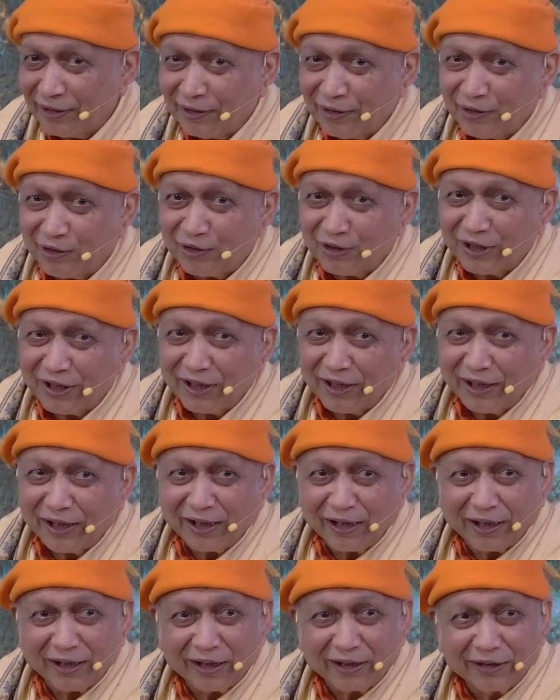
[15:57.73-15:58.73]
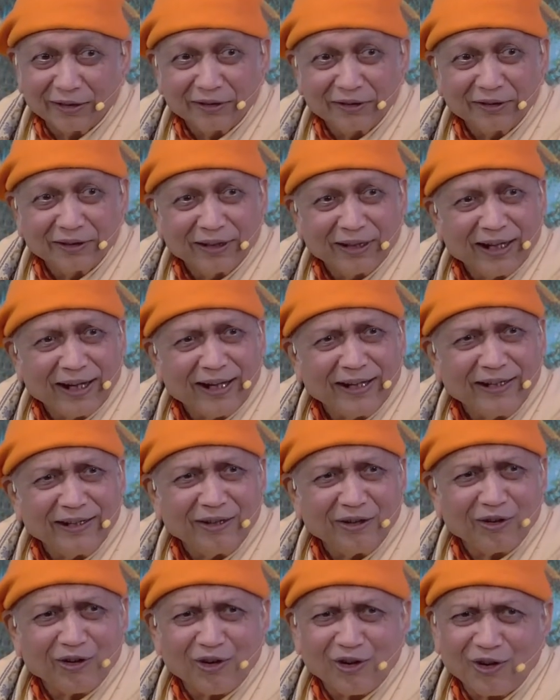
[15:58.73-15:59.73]
Uh, okay.
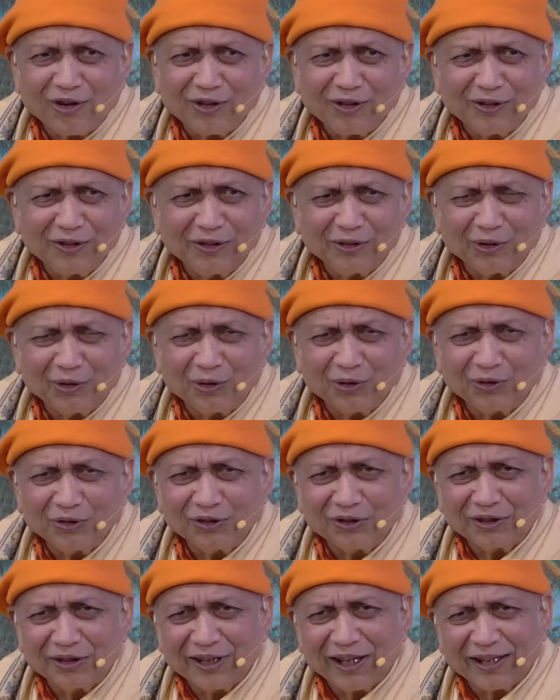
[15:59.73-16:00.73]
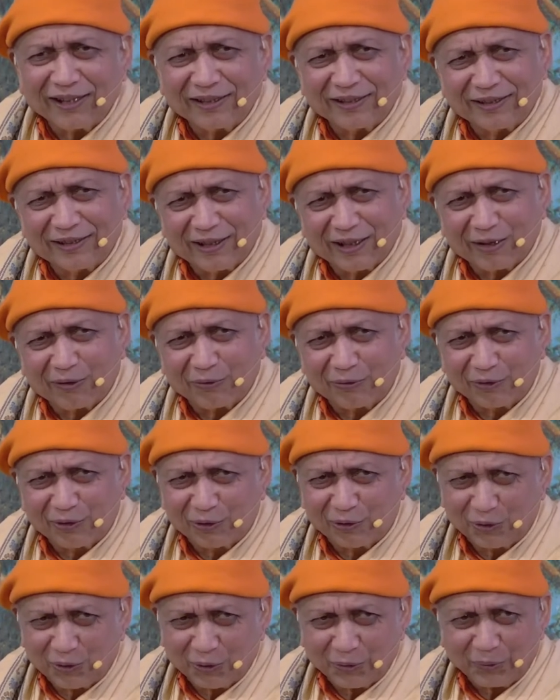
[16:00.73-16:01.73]
And all those, that
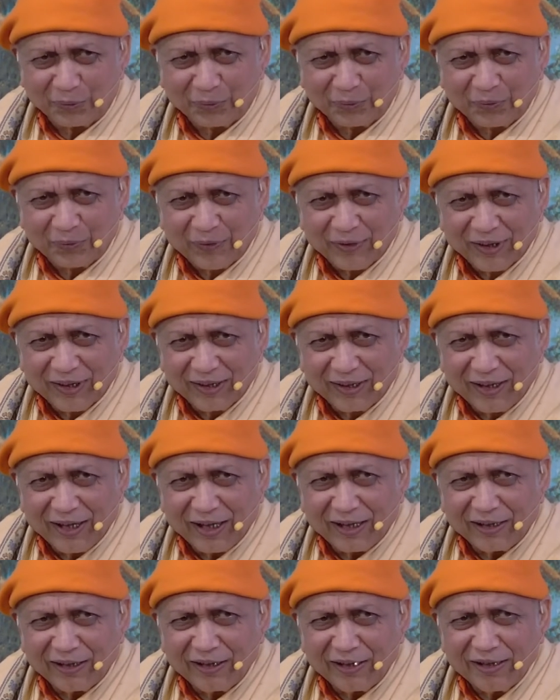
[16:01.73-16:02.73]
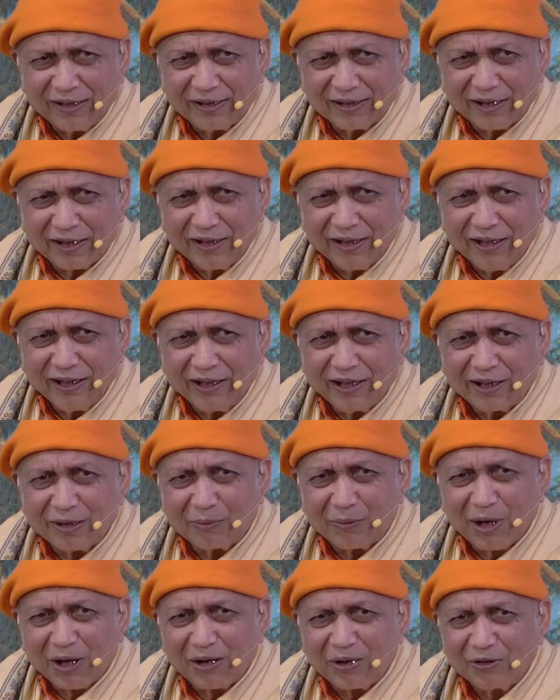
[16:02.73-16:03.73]
stuff, you know, that is
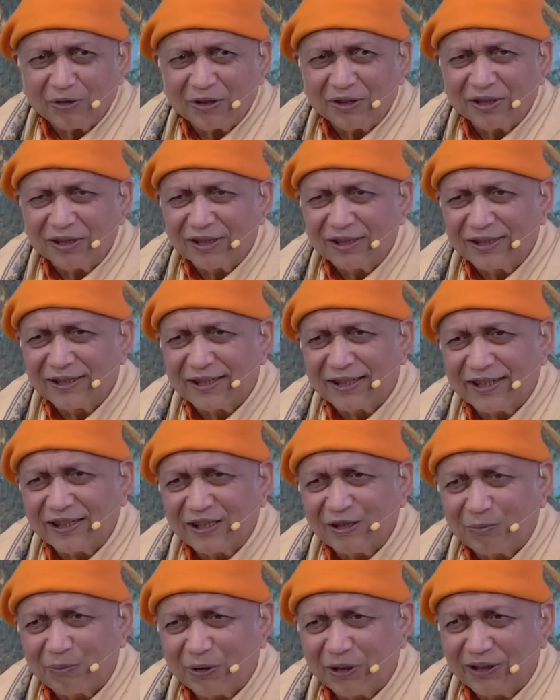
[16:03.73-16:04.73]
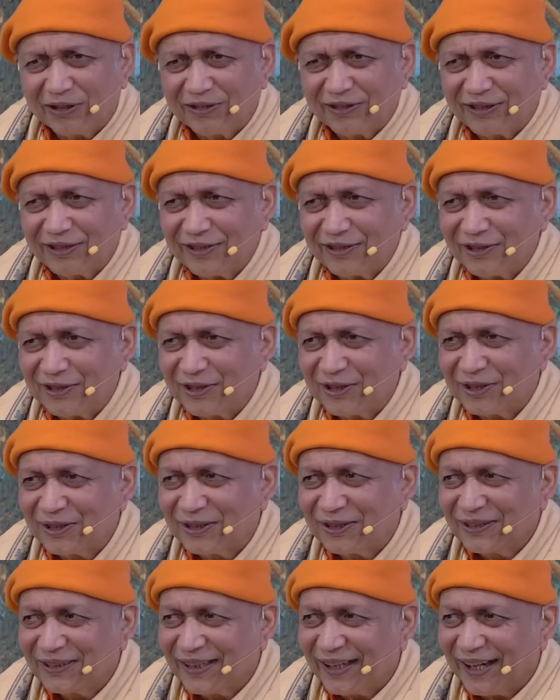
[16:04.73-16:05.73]
running about sense
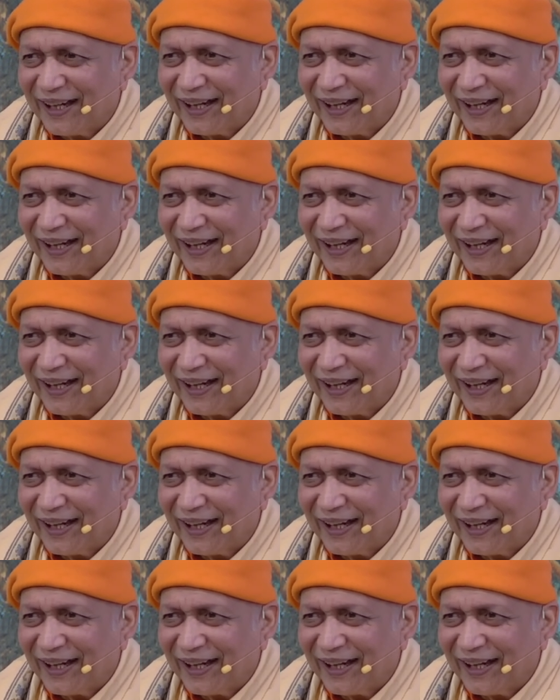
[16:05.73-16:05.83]
pleasures